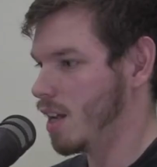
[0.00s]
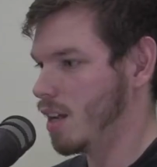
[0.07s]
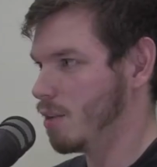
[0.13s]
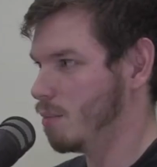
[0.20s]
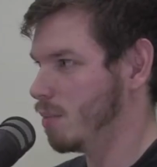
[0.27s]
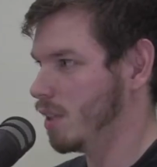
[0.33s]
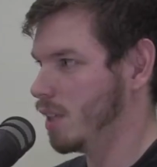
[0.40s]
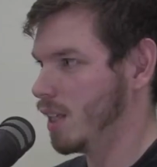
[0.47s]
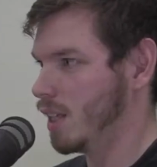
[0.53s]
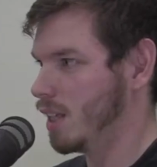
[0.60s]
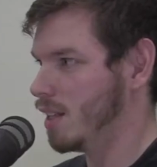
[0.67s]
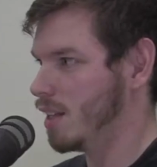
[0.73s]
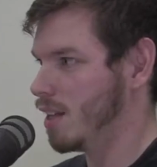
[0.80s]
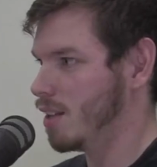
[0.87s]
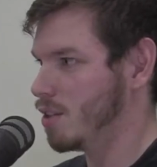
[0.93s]
It
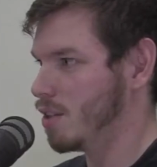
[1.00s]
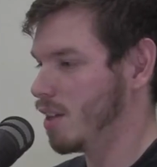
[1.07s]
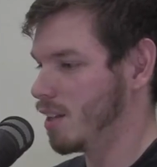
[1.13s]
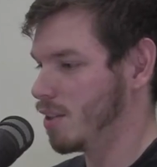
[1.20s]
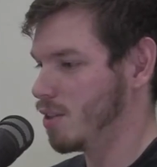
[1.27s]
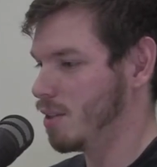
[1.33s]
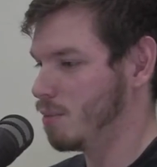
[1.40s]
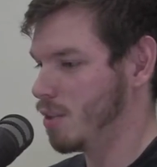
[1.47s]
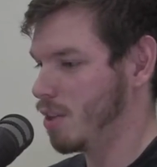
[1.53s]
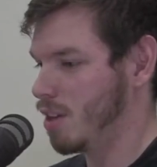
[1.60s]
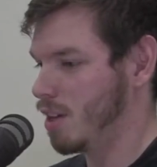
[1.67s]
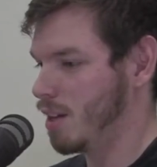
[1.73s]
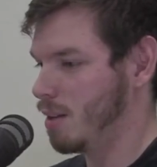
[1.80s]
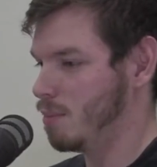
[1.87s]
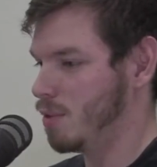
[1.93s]
completely does. Like
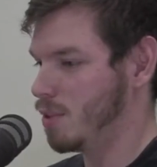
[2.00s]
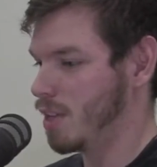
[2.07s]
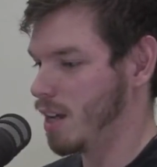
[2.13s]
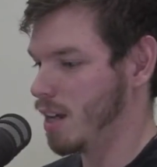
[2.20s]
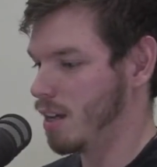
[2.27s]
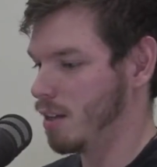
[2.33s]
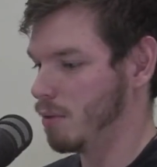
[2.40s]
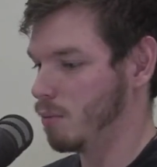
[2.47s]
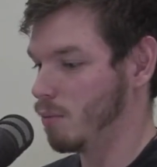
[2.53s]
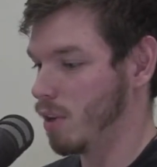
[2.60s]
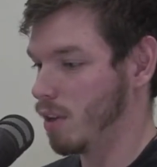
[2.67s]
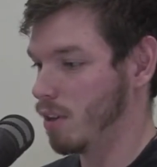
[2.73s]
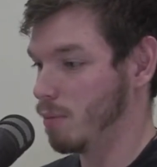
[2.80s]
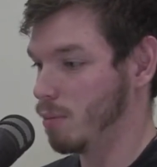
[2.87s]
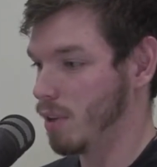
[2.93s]
sometimes
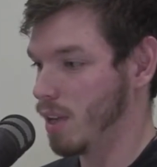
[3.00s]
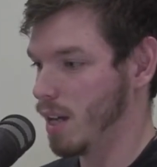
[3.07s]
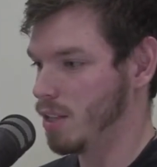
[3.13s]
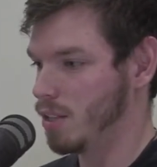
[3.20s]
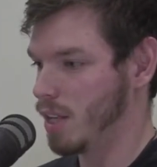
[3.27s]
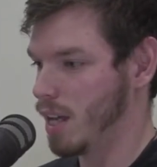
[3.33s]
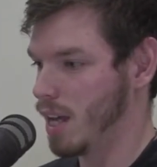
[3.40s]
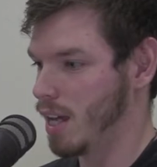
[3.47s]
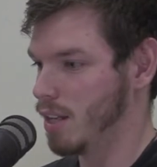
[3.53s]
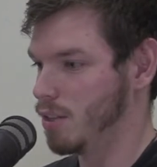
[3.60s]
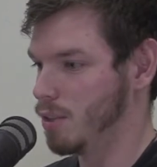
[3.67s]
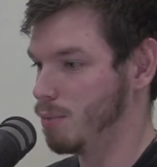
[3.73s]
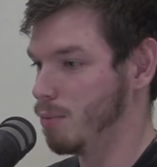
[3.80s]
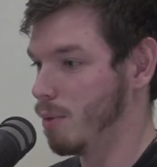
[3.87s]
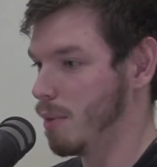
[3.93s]
one of the players
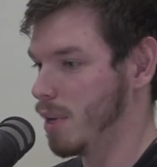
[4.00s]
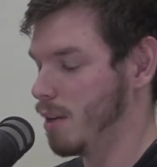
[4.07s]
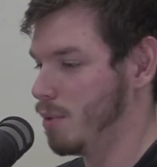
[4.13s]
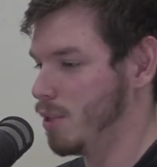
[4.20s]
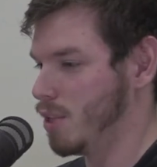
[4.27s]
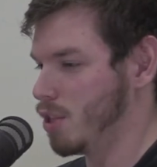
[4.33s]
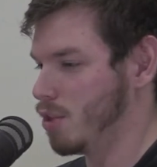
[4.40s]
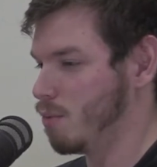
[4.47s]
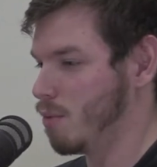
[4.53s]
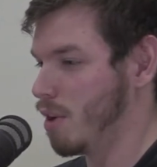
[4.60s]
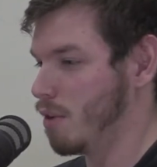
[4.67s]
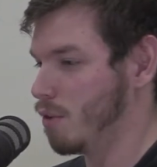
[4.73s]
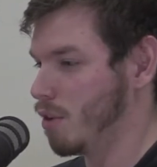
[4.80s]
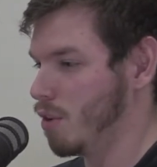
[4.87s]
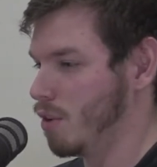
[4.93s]
has put me in a position
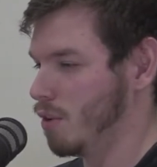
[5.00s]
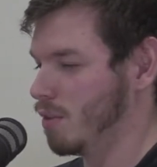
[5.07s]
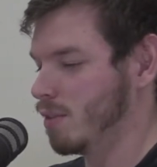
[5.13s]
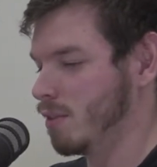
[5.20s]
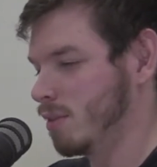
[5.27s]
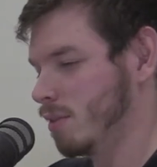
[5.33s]
where I've gone,